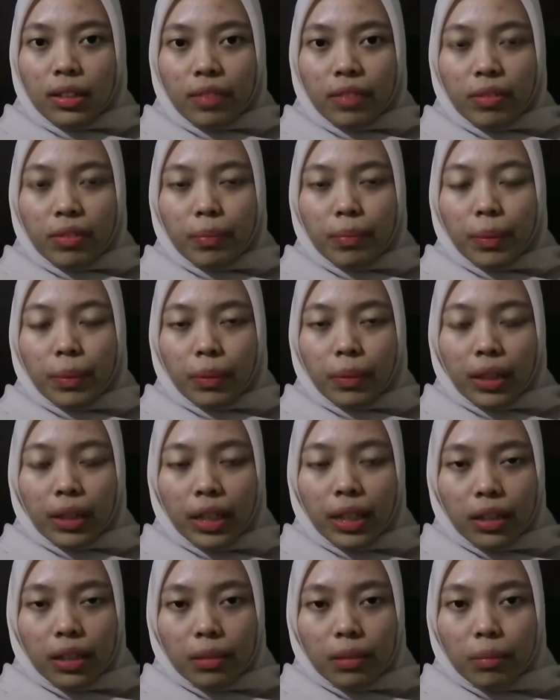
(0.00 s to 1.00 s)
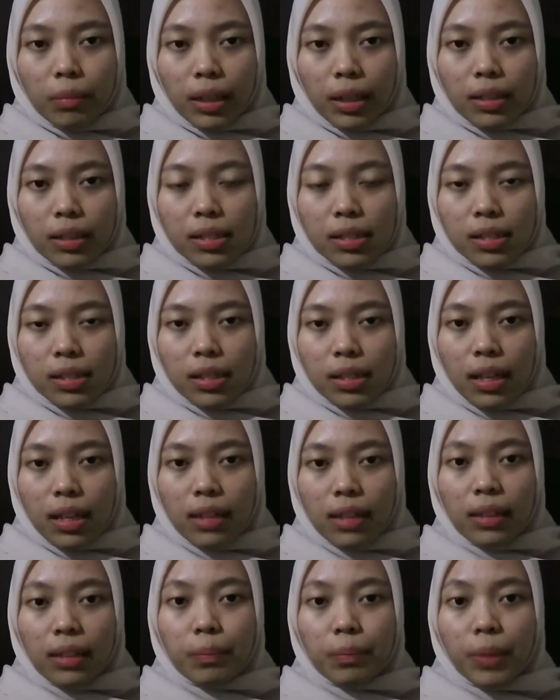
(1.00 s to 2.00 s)
Different people here means
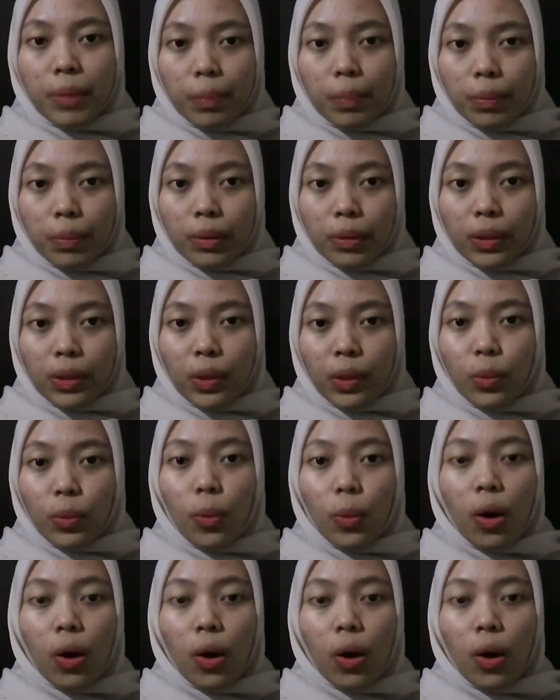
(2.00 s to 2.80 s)
the people